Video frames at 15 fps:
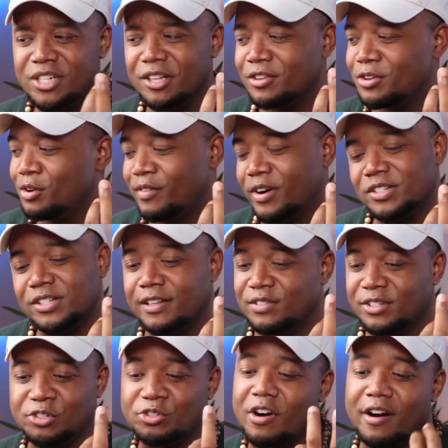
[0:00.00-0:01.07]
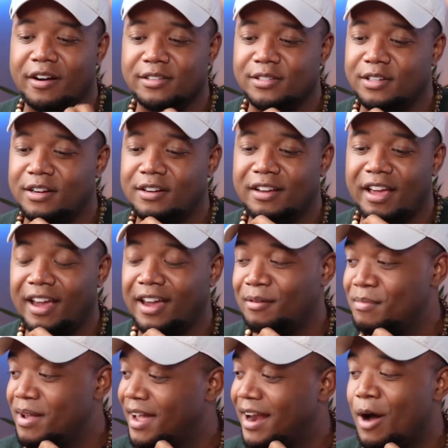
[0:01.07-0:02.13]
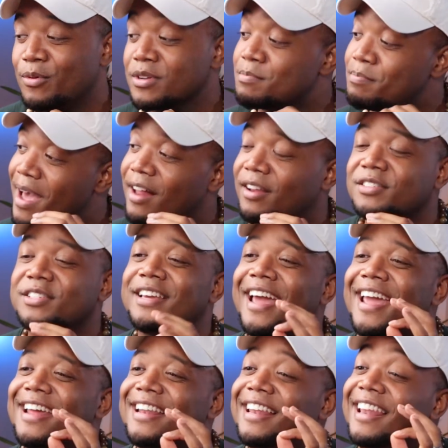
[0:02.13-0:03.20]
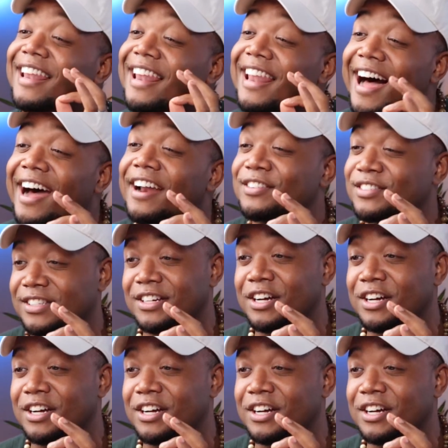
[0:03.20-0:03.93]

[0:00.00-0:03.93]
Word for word: I went to the University of Central Arkansas and, man, I was balancing a lot of